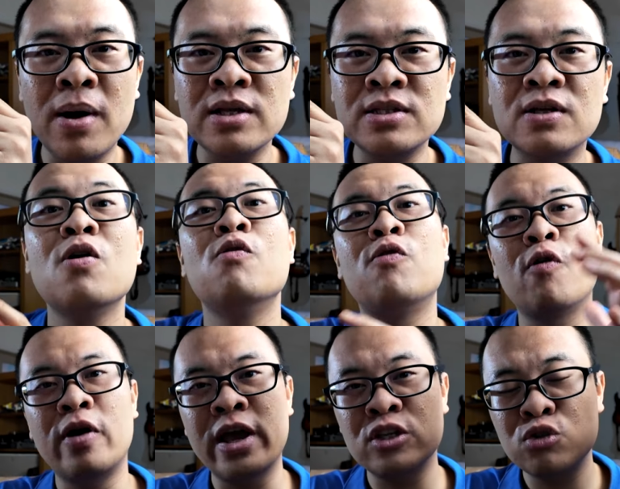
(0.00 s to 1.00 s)
button
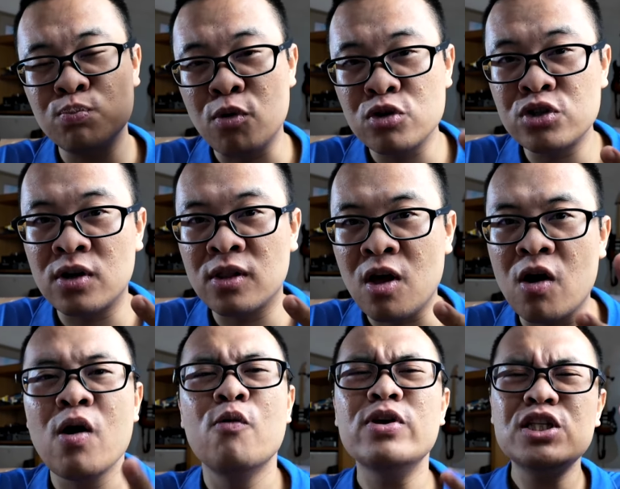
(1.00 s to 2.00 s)
for exposure
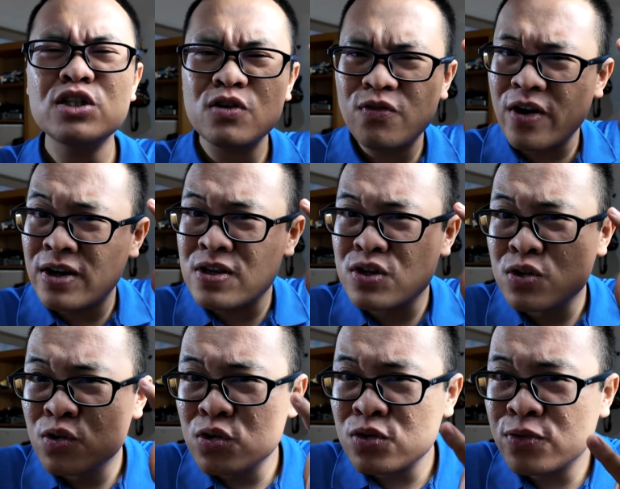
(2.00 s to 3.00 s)
lock, which is very
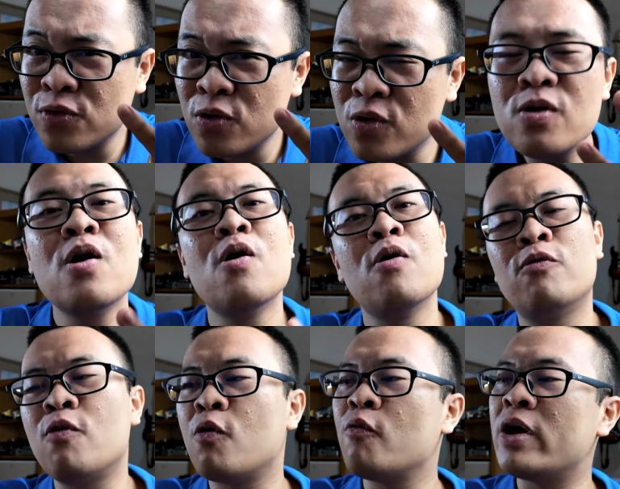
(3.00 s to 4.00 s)
useful
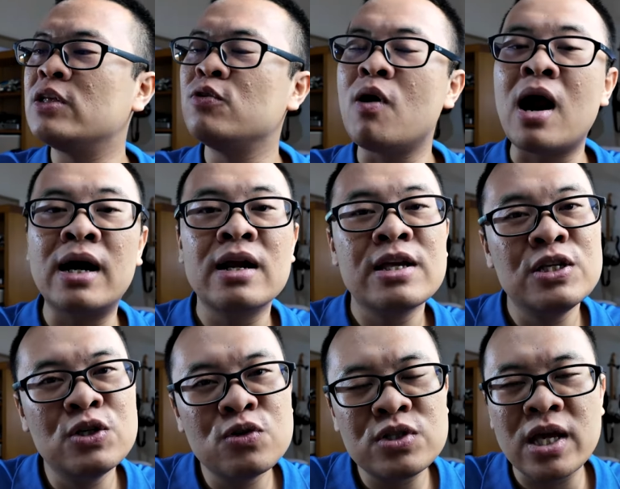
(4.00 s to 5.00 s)
for when you are
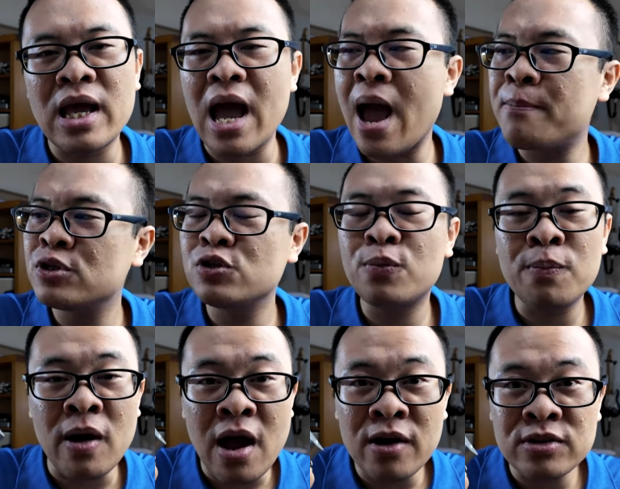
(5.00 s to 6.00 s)
using aperture
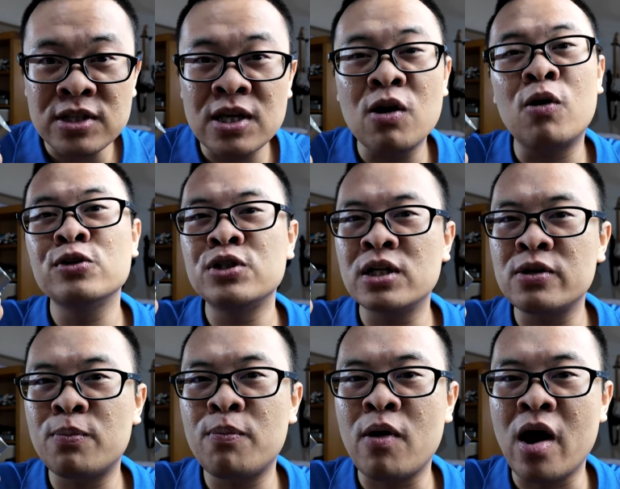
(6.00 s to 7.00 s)
priority or
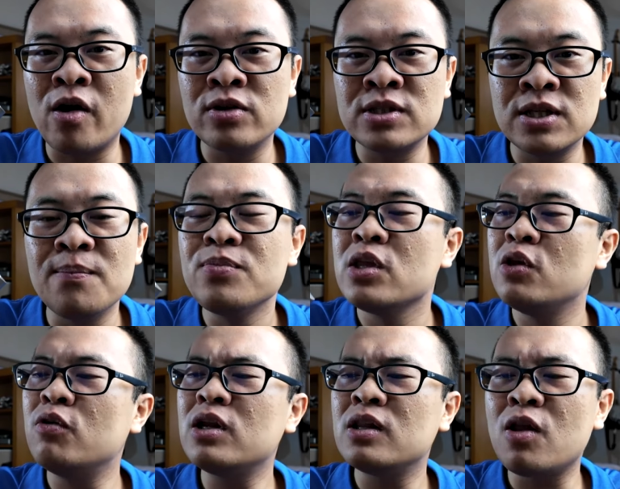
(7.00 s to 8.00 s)
shutter priority. You want to